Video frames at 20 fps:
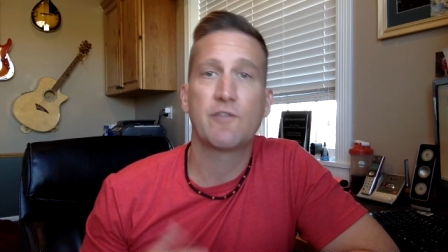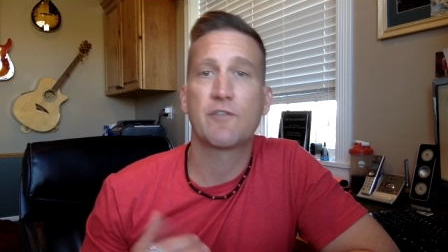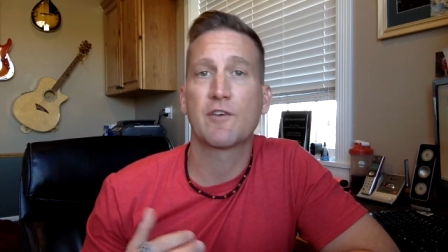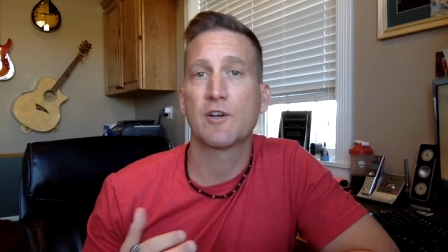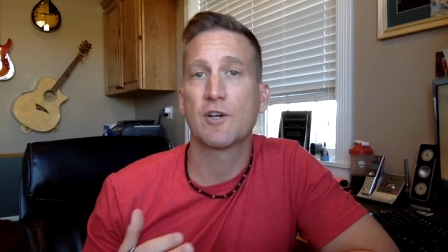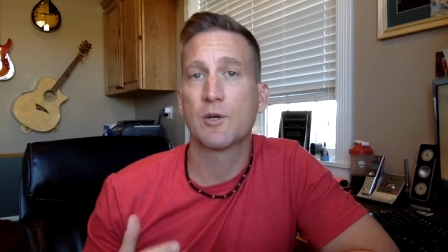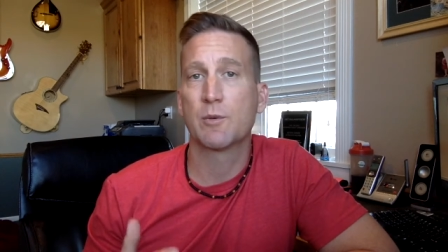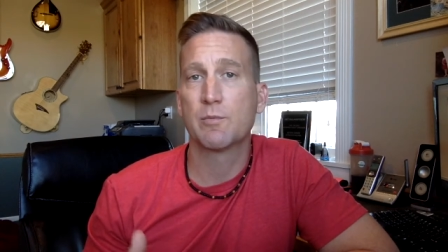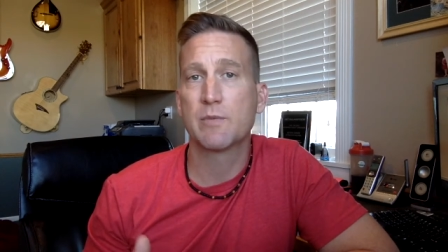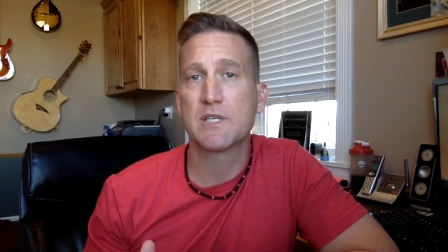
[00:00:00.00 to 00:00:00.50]

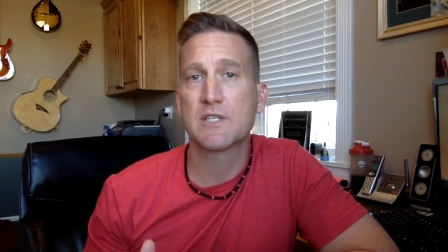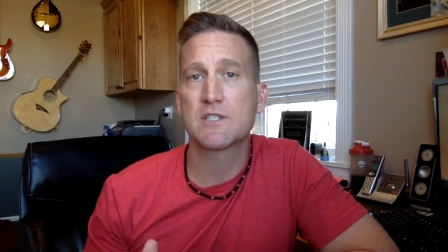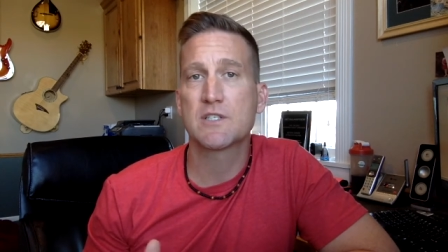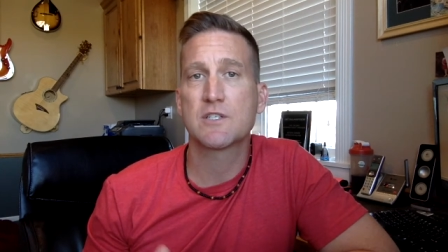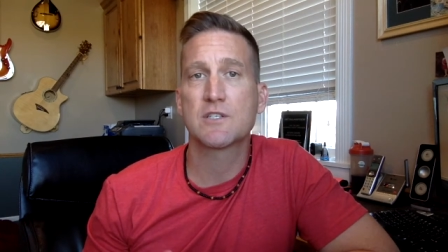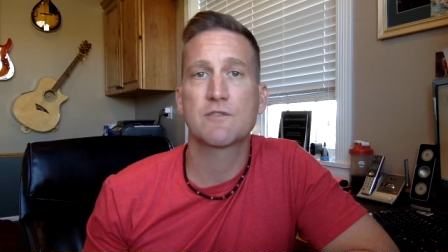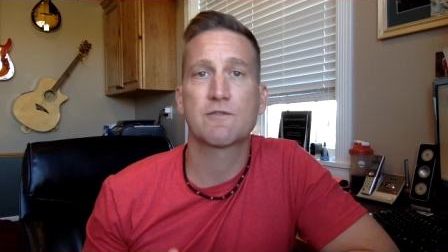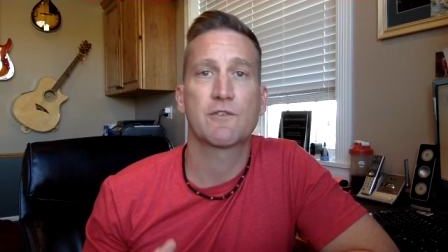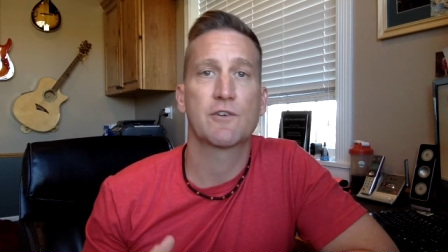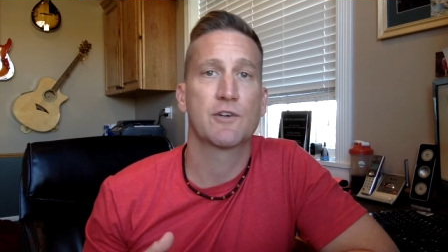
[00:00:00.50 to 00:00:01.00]
for your
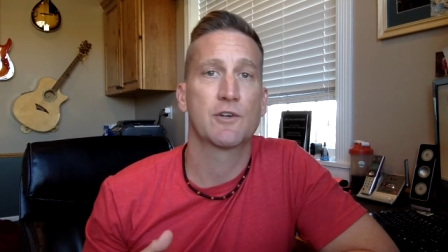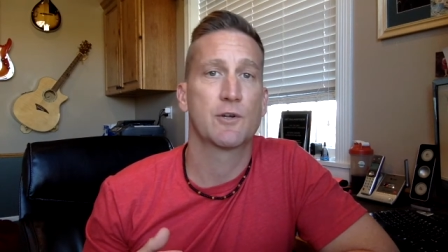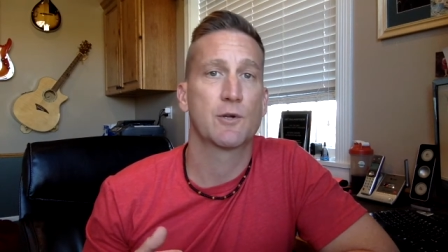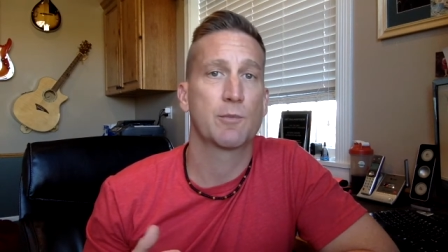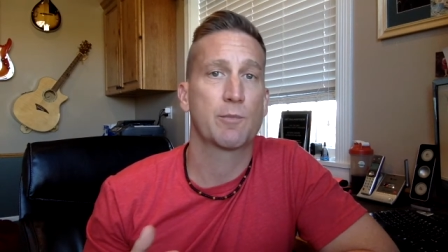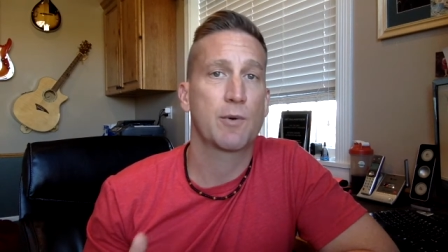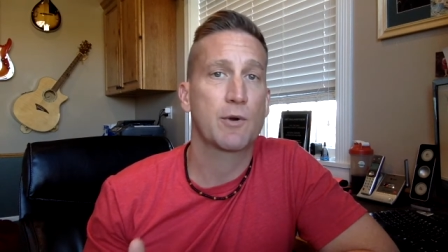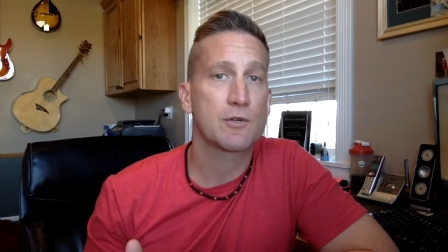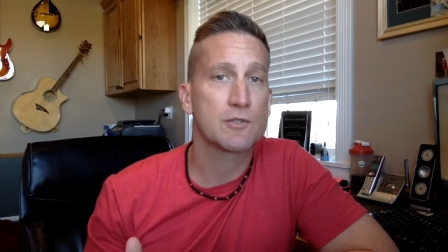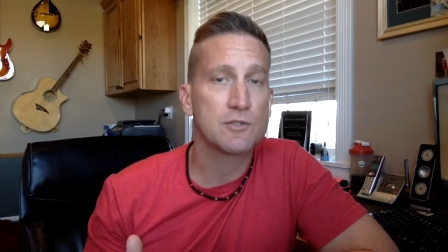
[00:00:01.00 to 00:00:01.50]
business, for
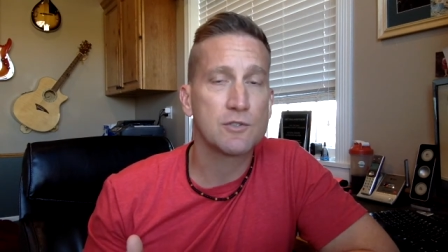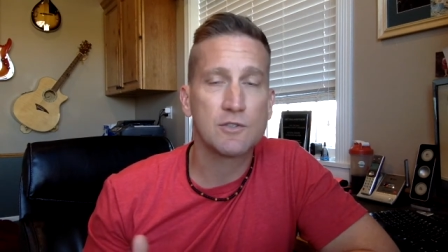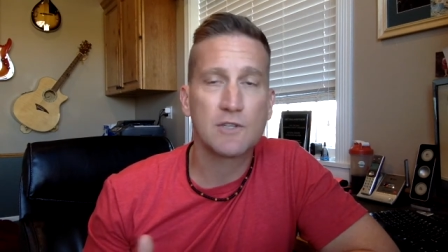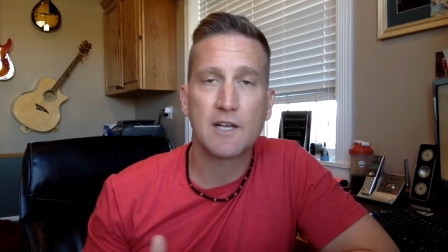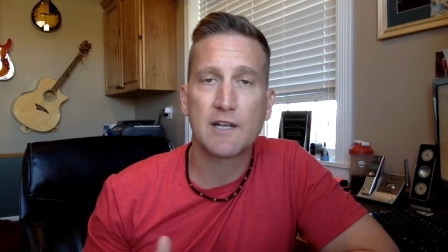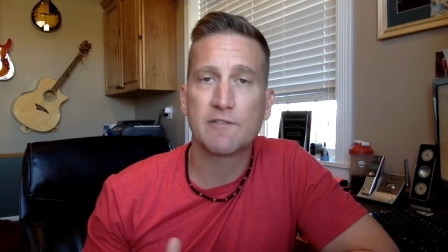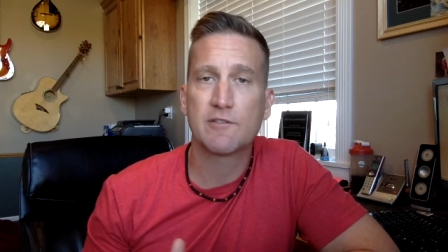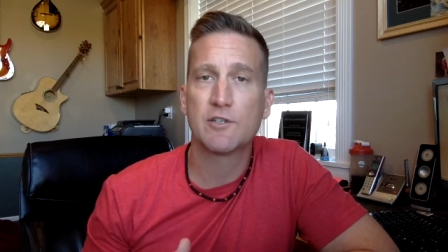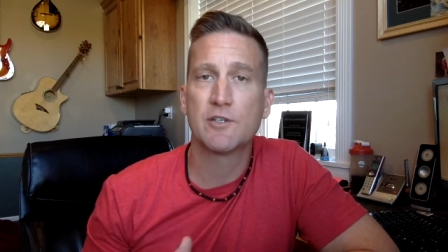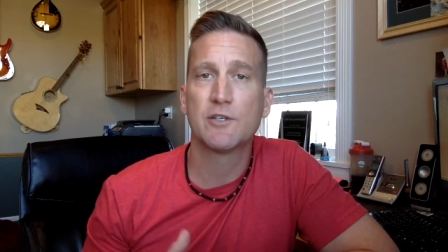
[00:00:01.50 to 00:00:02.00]
your personal
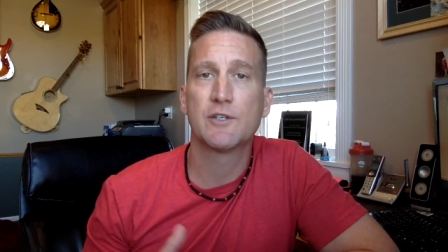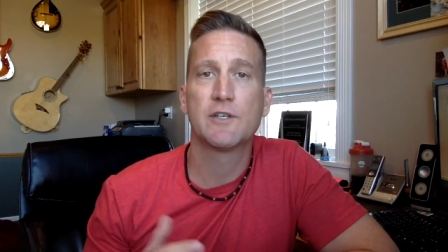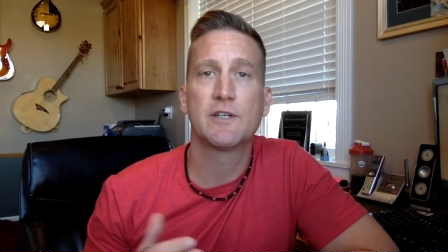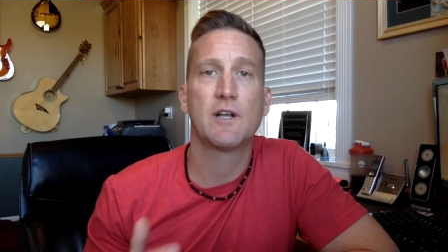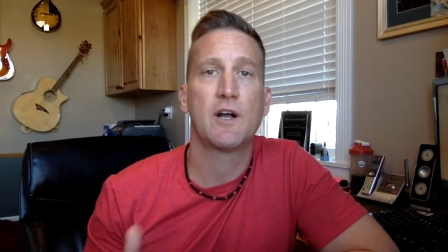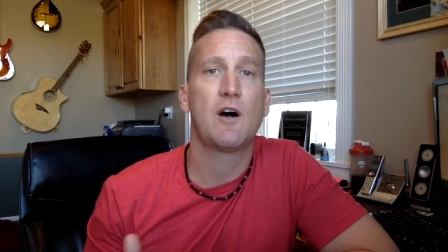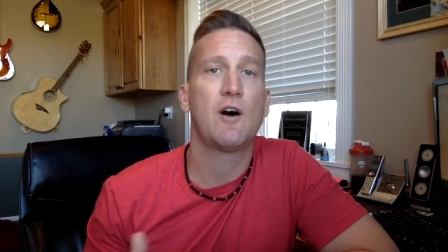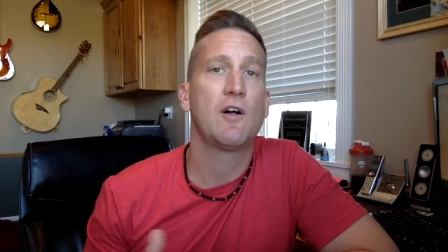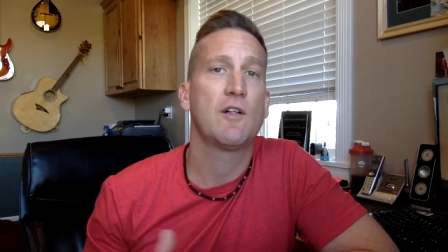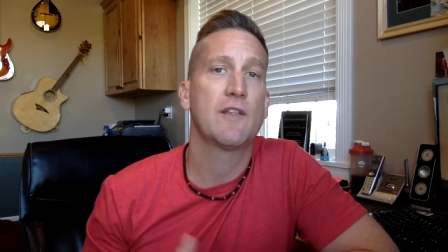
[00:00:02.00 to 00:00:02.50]

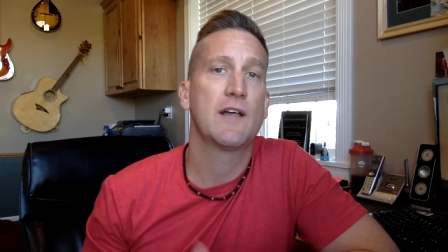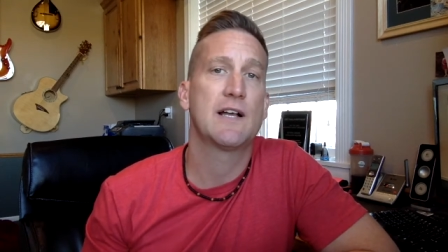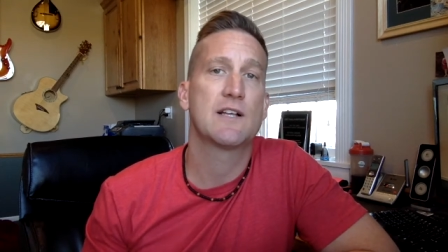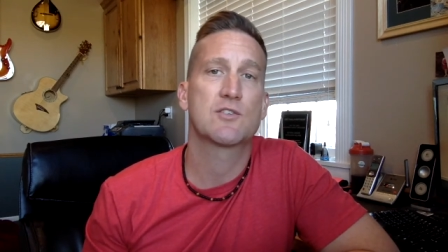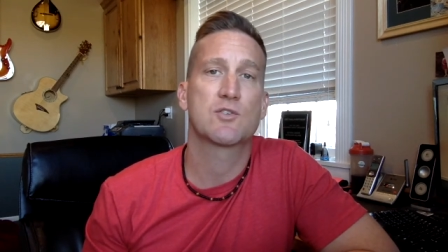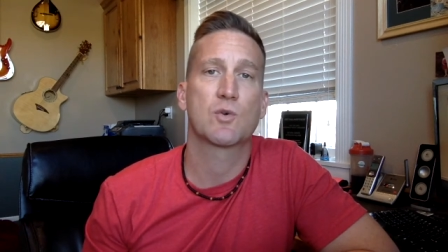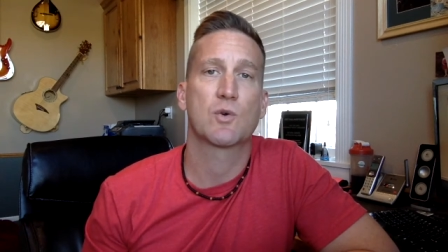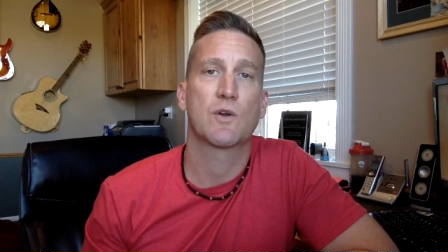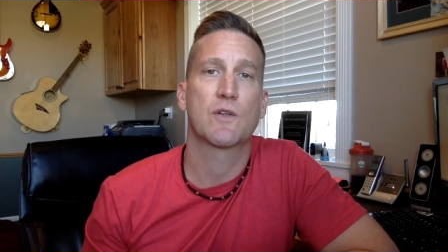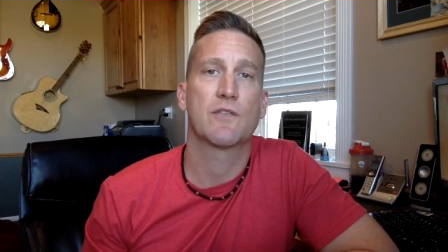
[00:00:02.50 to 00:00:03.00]
livelihood, all
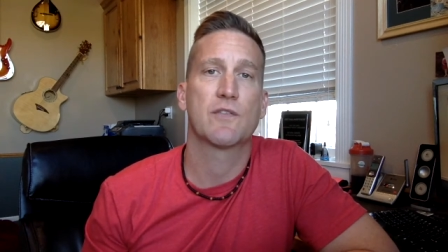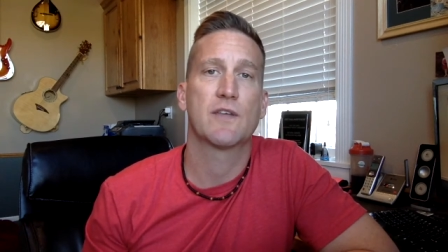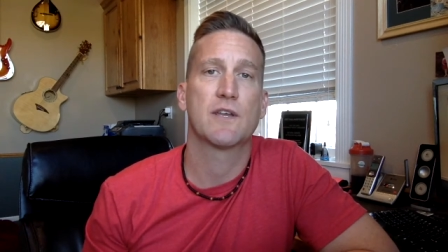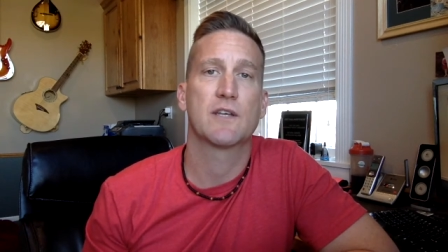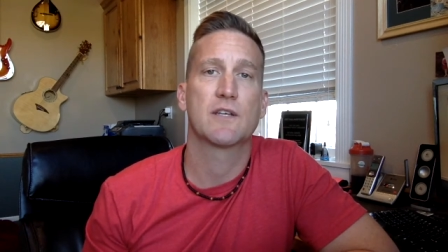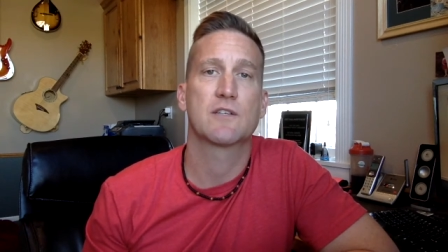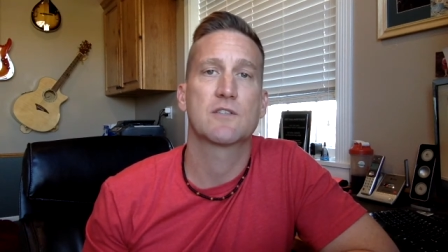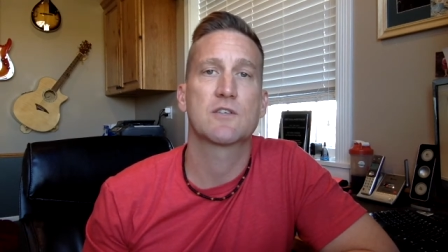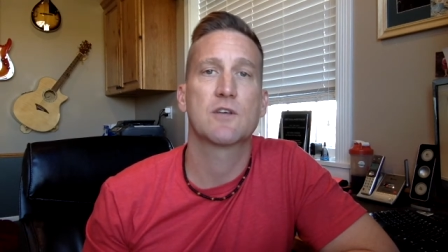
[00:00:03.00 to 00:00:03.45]
that sort of thing.